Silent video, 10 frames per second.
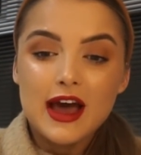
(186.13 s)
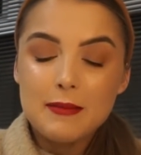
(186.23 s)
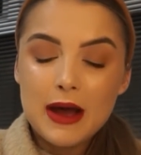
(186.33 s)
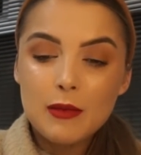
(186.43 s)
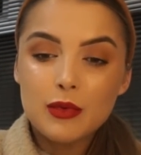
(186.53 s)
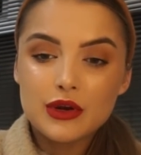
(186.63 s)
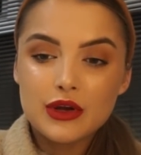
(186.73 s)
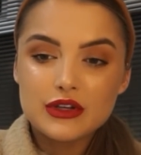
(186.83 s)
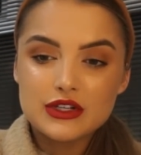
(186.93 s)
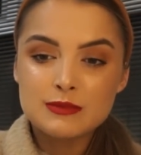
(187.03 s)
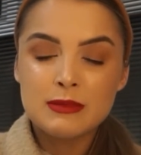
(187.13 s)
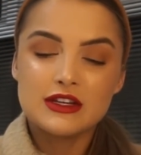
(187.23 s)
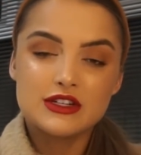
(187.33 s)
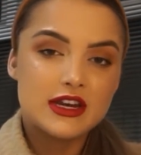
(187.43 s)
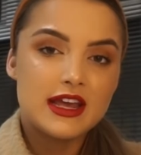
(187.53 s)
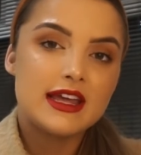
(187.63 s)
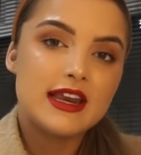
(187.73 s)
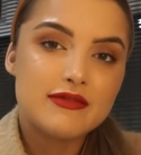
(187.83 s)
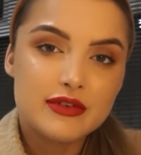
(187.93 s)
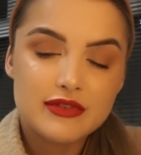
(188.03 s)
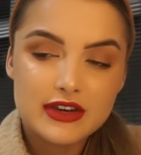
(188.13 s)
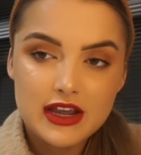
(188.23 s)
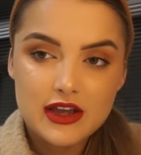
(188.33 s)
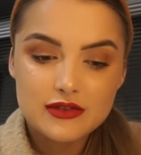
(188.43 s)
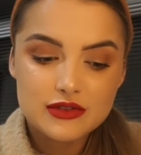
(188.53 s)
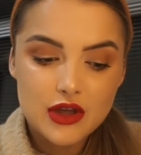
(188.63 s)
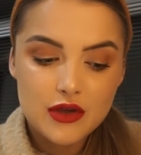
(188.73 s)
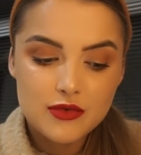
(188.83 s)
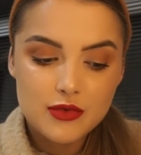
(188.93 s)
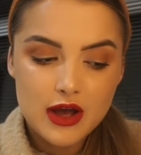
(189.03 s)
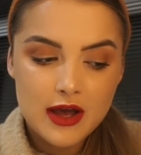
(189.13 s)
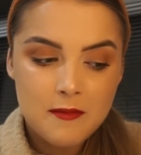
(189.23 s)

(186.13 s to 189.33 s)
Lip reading: But I want to just mention it in every video, so